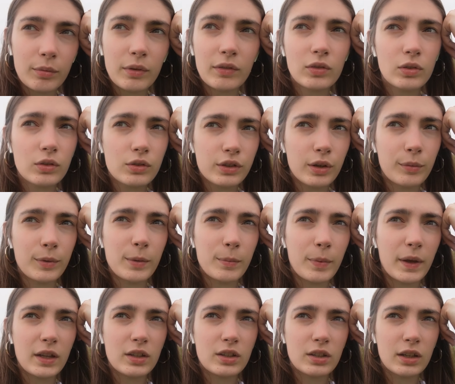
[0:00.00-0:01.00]
They've got so many
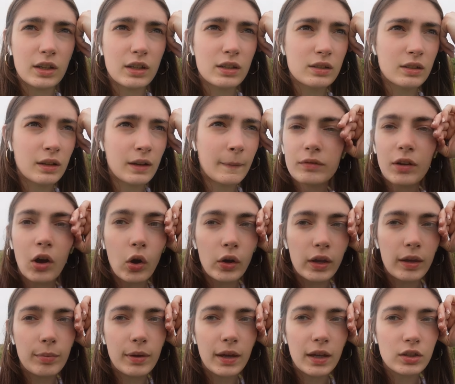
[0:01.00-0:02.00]
pitches,
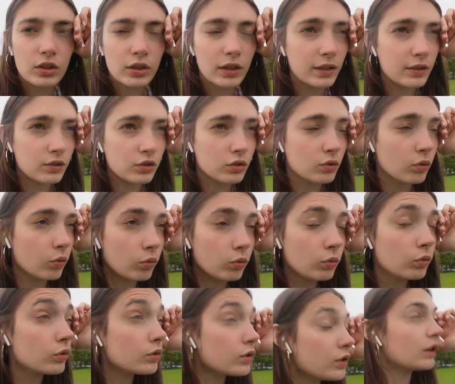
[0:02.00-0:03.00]
hockey pitches, just
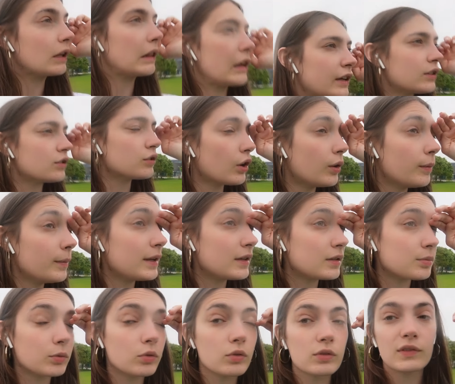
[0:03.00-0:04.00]
all like so many
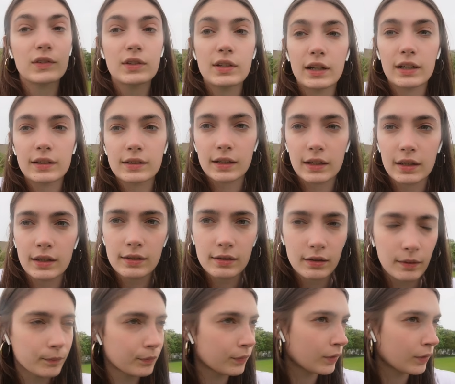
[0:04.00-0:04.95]
sports facilities.